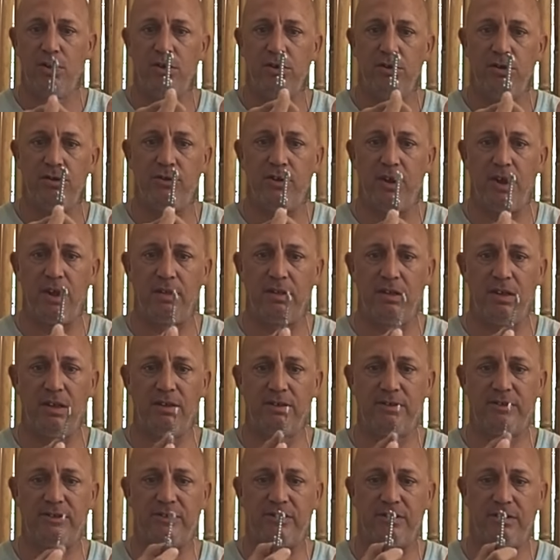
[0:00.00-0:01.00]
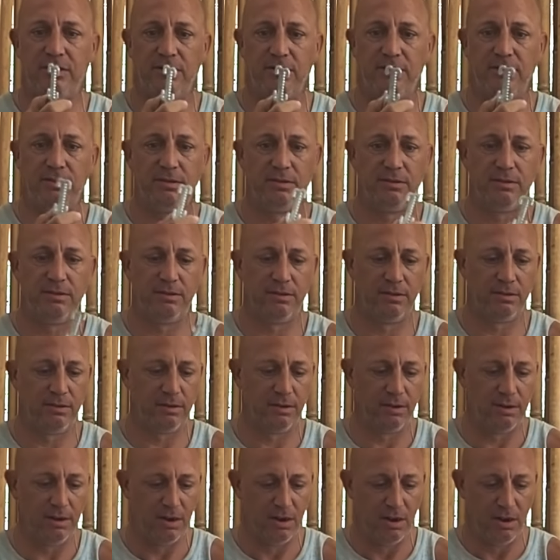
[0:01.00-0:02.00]
You take this,
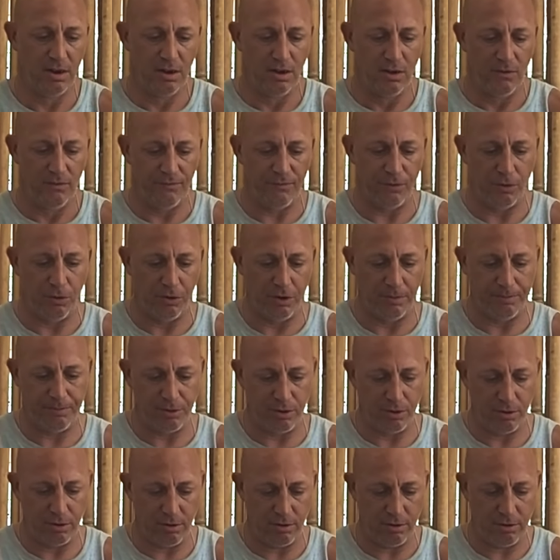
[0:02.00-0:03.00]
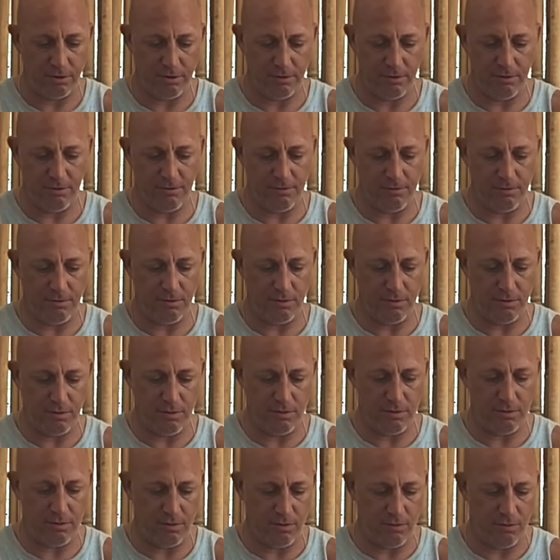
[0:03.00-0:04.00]
fold up your
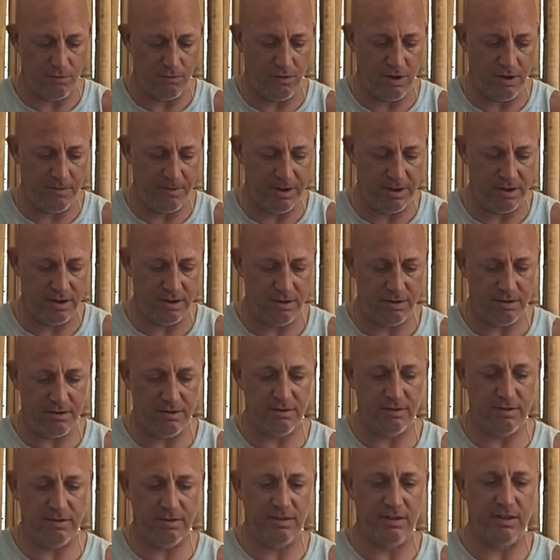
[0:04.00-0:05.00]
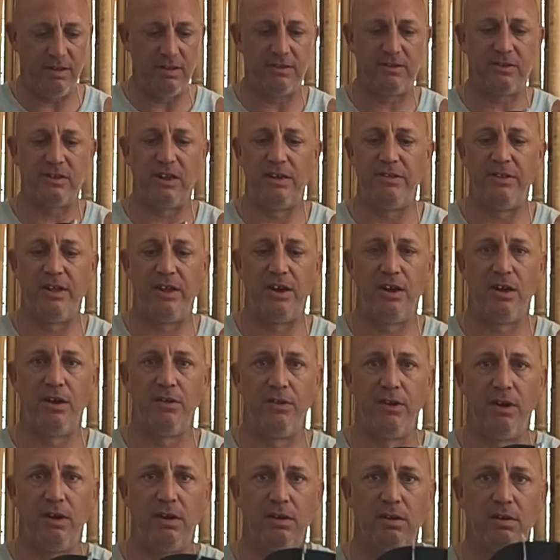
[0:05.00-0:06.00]
webbing, and slide that on
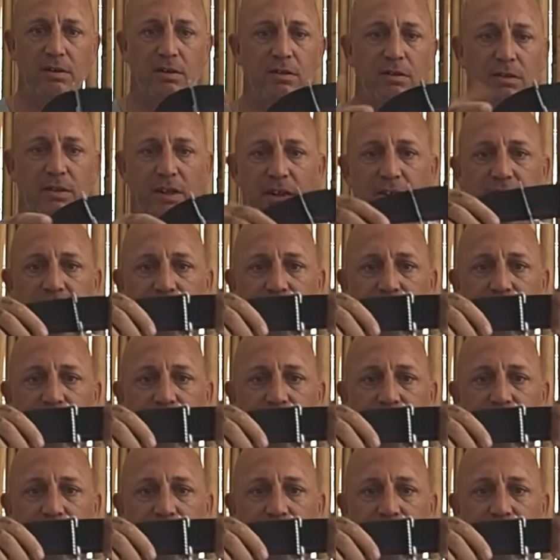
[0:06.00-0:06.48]
there, like